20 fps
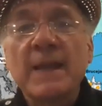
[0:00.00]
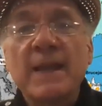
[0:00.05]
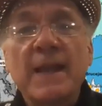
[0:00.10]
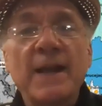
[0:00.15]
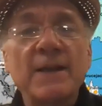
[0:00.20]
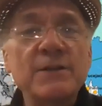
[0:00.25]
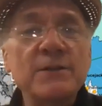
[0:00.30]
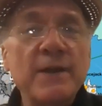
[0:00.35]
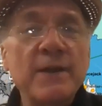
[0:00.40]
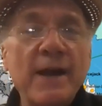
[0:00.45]

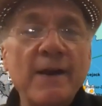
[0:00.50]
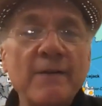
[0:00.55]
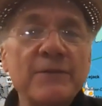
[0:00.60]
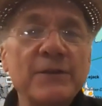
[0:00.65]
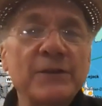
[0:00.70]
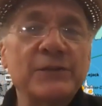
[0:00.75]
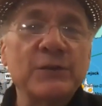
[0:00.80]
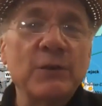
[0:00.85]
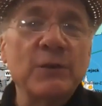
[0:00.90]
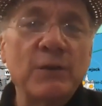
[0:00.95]
And you have
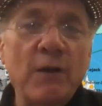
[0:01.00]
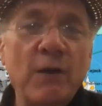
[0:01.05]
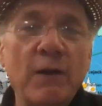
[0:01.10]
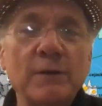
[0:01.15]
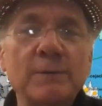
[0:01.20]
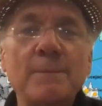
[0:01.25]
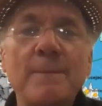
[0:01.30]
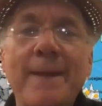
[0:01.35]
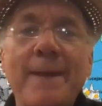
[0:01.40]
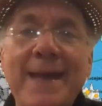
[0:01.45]
the
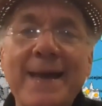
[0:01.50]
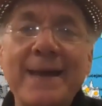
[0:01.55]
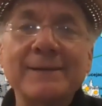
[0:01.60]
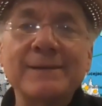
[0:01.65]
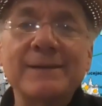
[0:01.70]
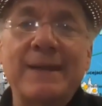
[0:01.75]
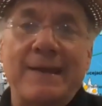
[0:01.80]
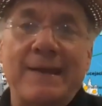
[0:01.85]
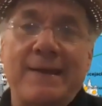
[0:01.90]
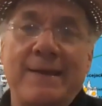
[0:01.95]
so-called
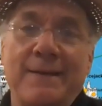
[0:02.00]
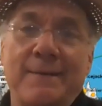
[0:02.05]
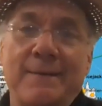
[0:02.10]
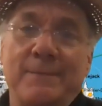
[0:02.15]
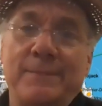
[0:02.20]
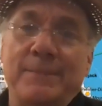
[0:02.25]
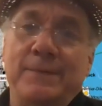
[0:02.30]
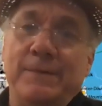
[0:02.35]
man camp,